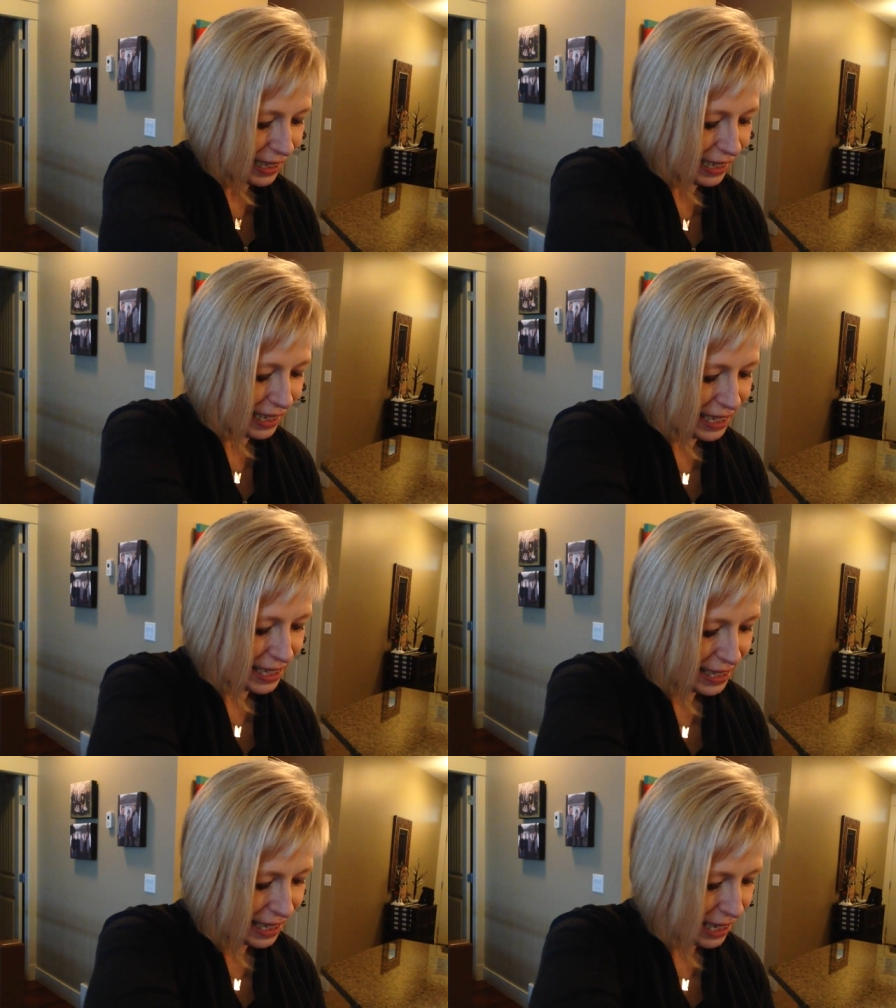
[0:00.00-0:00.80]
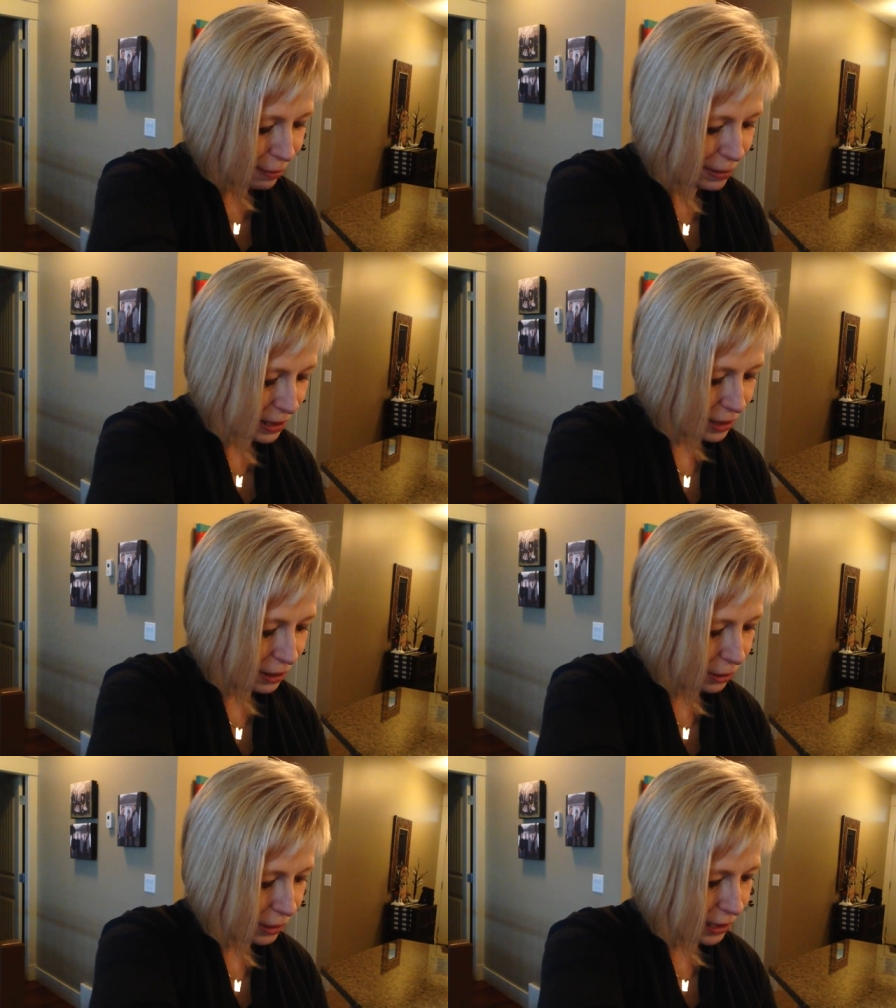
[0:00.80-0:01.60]
And it just keeps
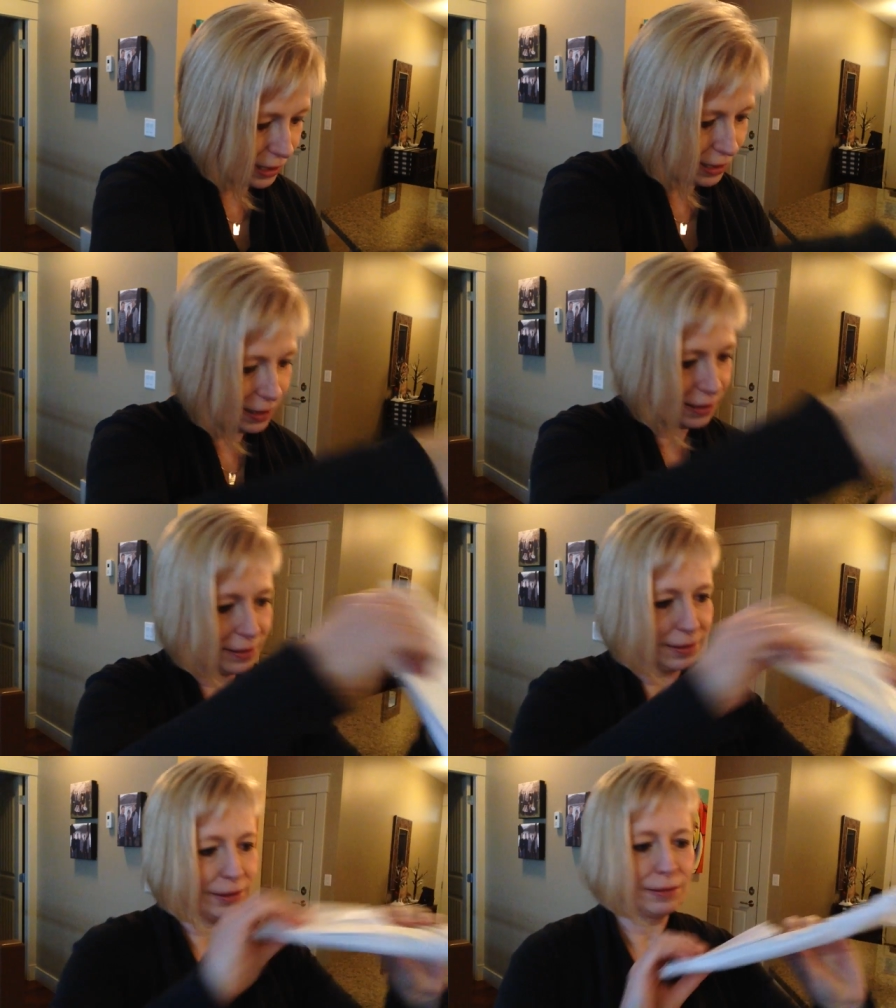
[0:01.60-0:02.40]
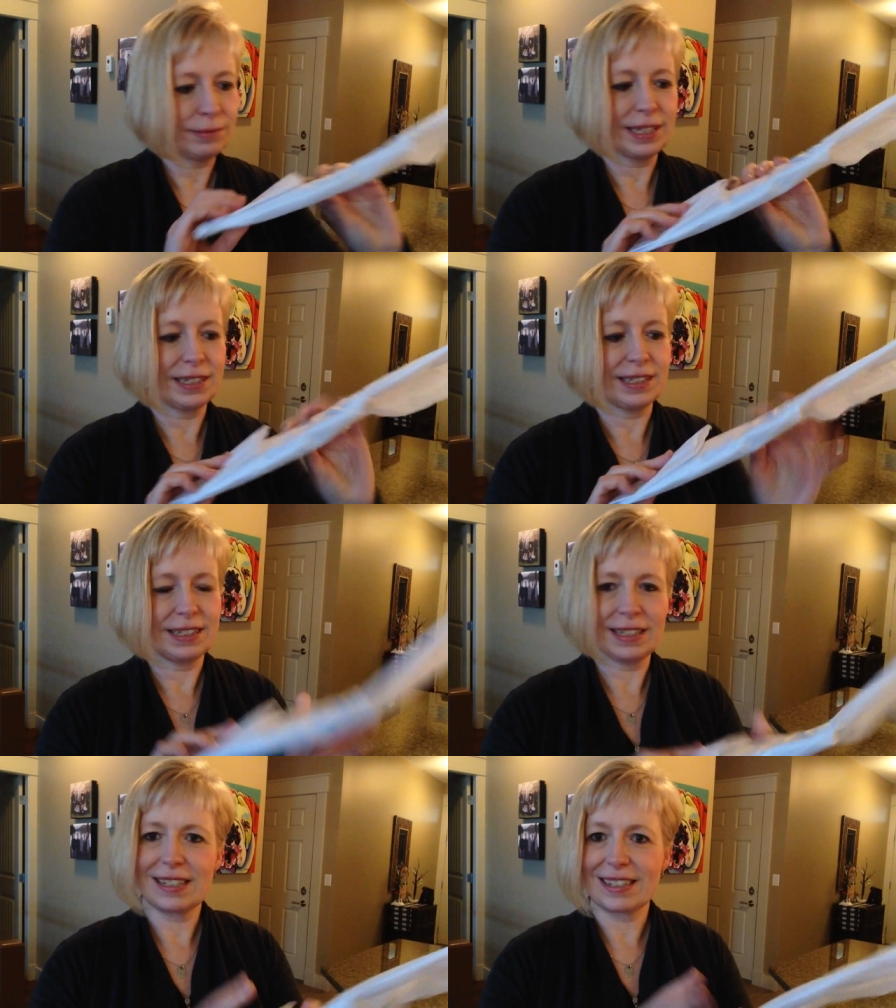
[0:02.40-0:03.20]
going. Oh my
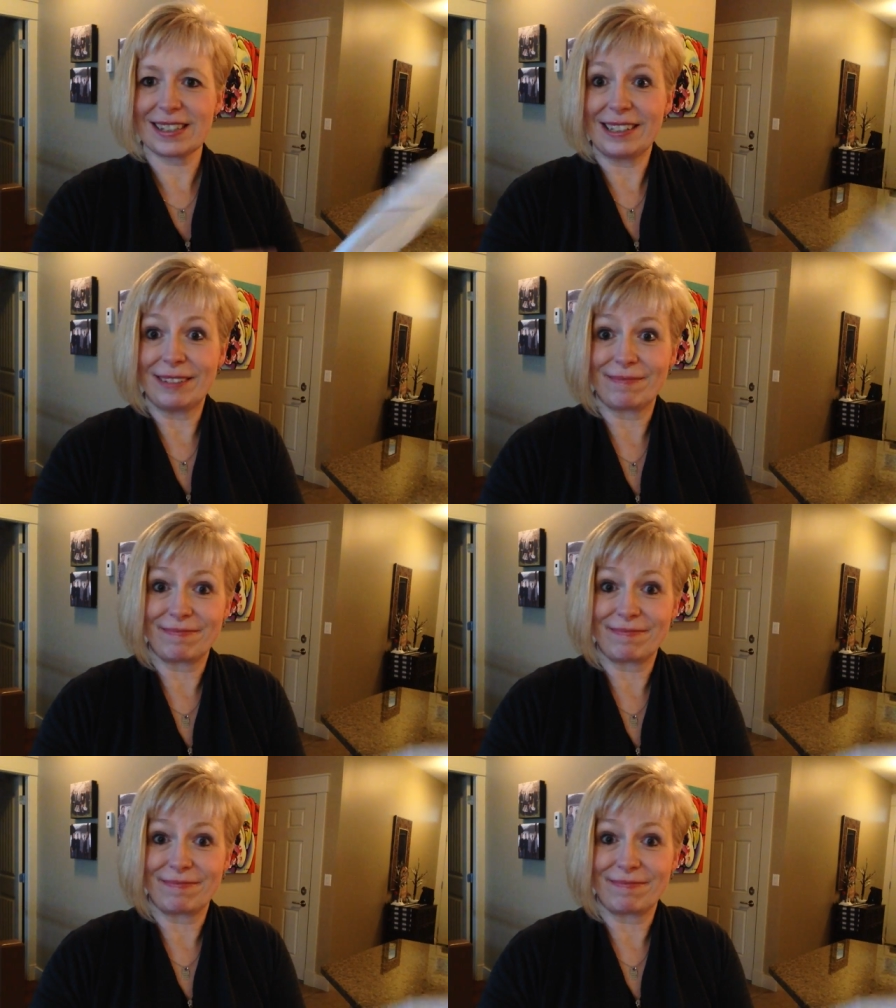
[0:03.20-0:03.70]
goodness.